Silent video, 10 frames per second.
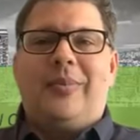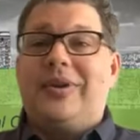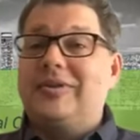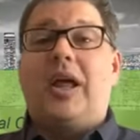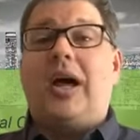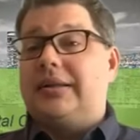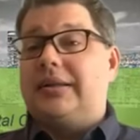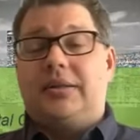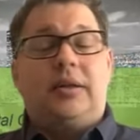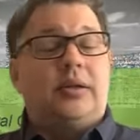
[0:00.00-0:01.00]
There's
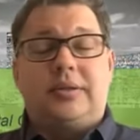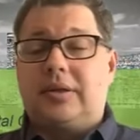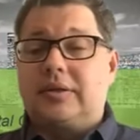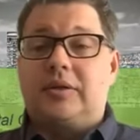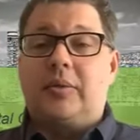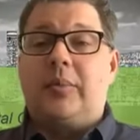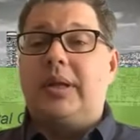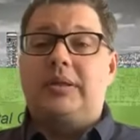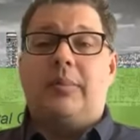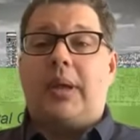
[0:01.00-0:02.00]
lots. There's a
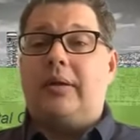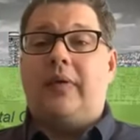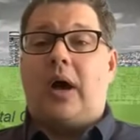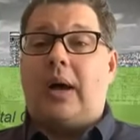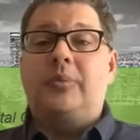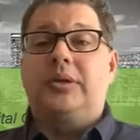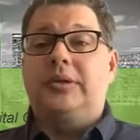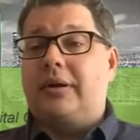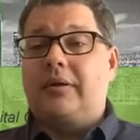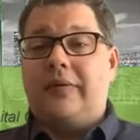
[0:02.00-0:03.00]
tremendous amount of options
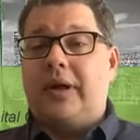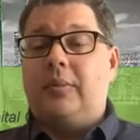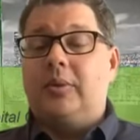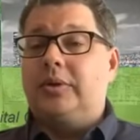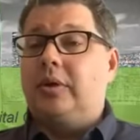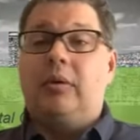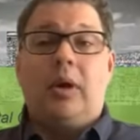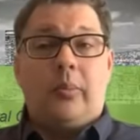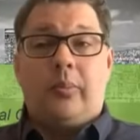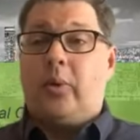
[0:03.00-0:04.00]
that are available to you.
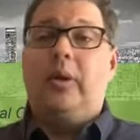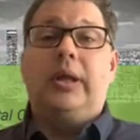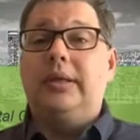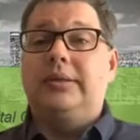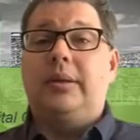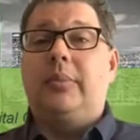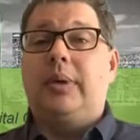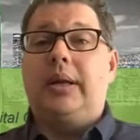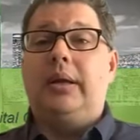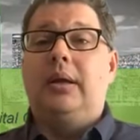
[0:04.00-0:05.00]
Pulling in
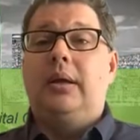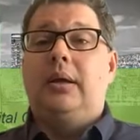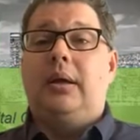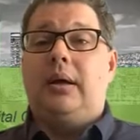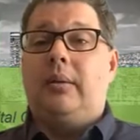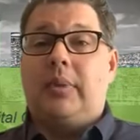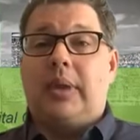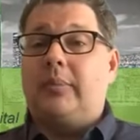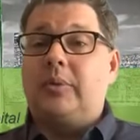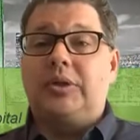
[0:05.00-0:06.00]
somebody
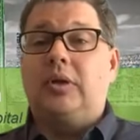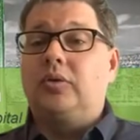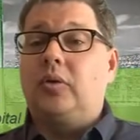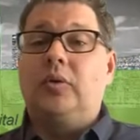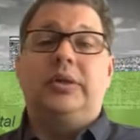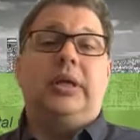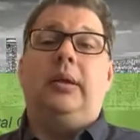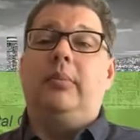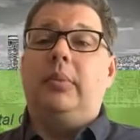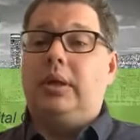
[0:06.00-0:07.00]
like Michelle's whole
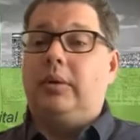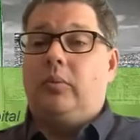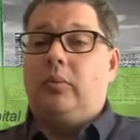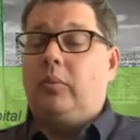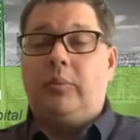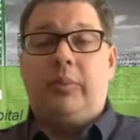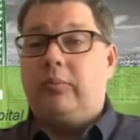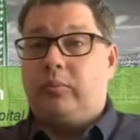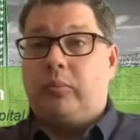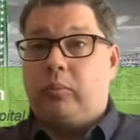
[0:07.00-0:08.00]
team would
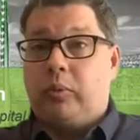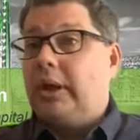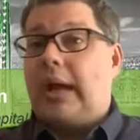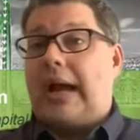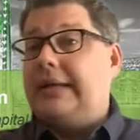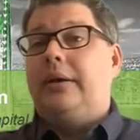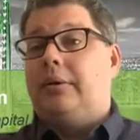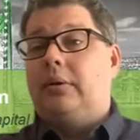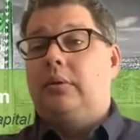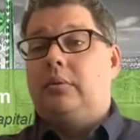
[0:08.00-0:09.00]
be really
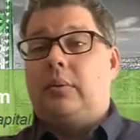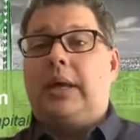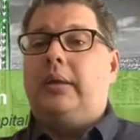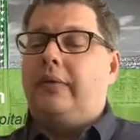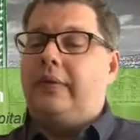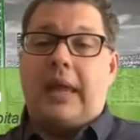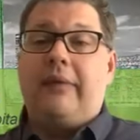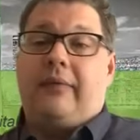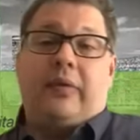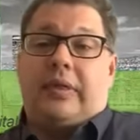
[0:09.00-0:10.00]
ideal, right?
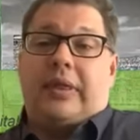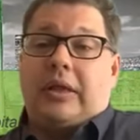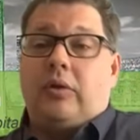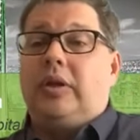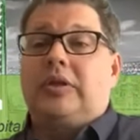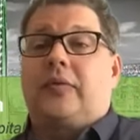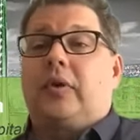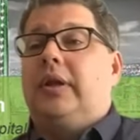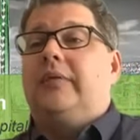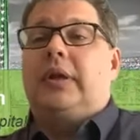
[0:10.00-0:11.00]
They do this for a
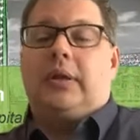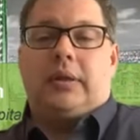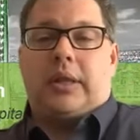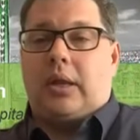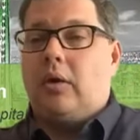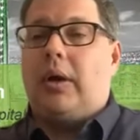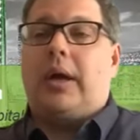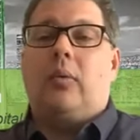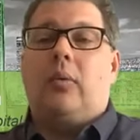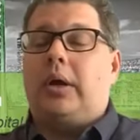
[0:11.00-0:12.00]
living. They know how
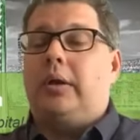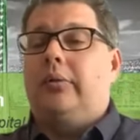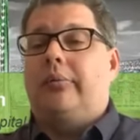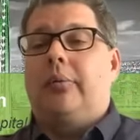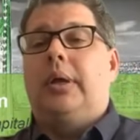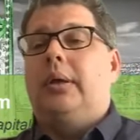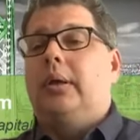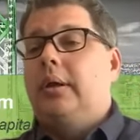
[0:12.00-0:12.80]
to walk you through it.